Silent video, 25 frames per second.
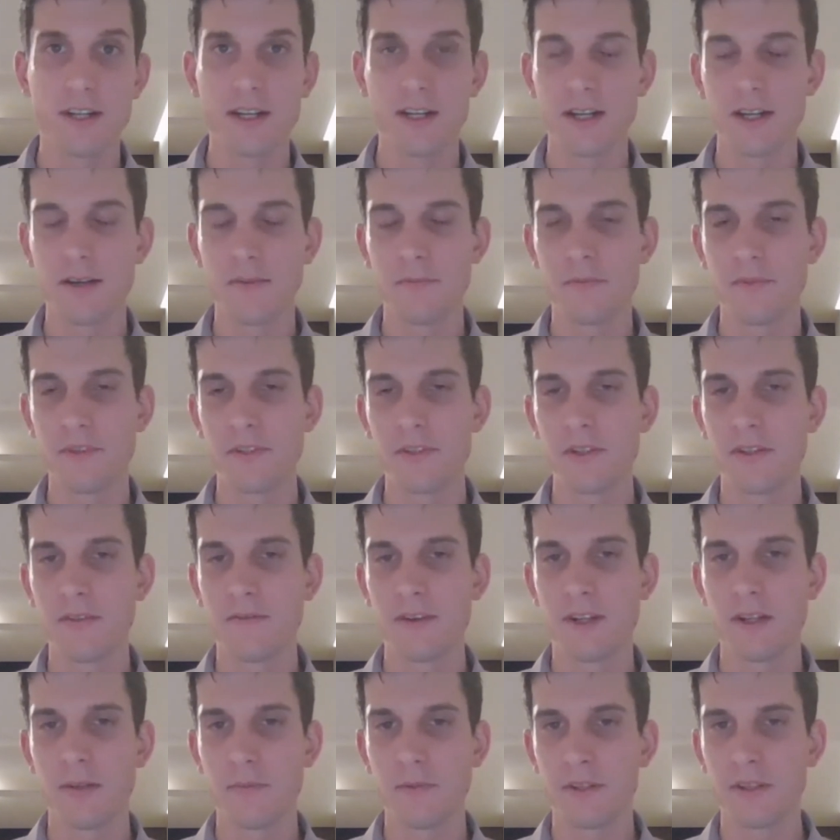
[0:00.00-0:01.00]
to
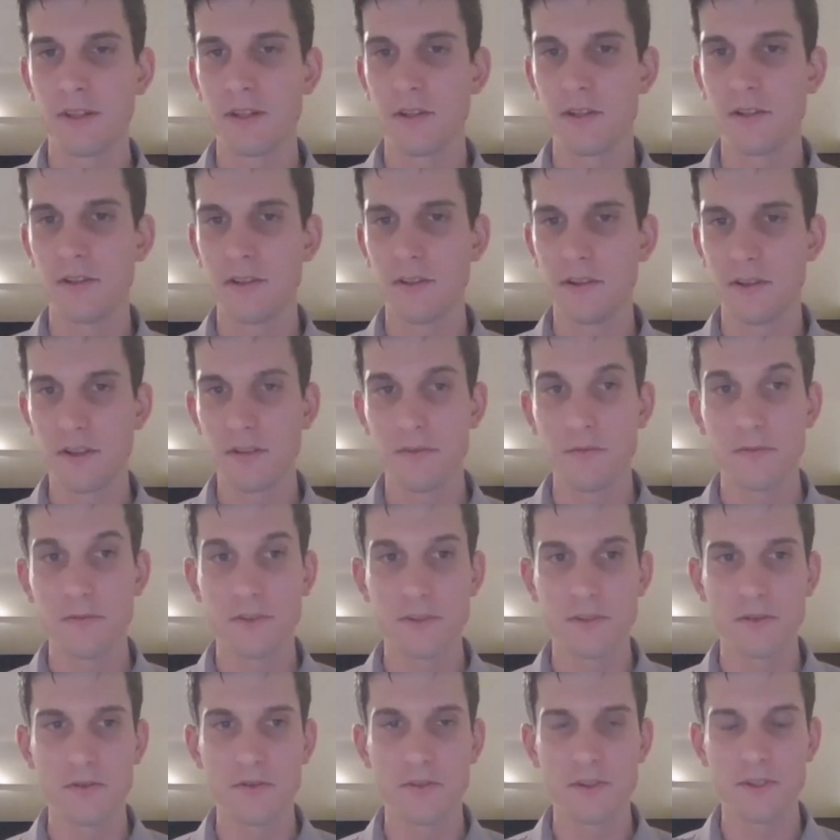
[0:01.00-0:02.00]
developing the
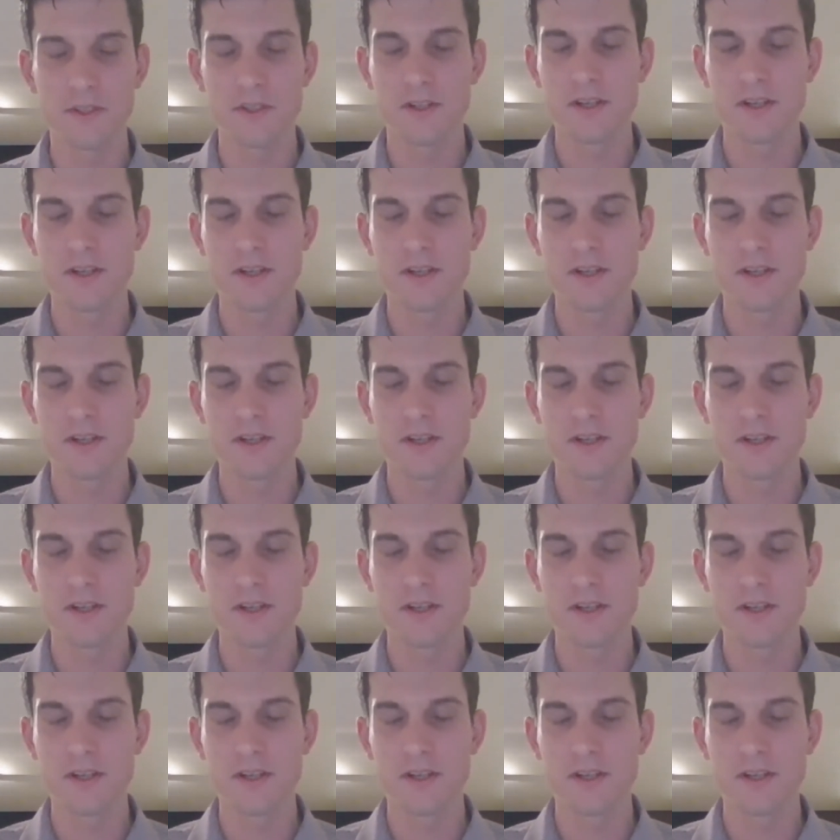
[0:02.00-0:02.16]
resource.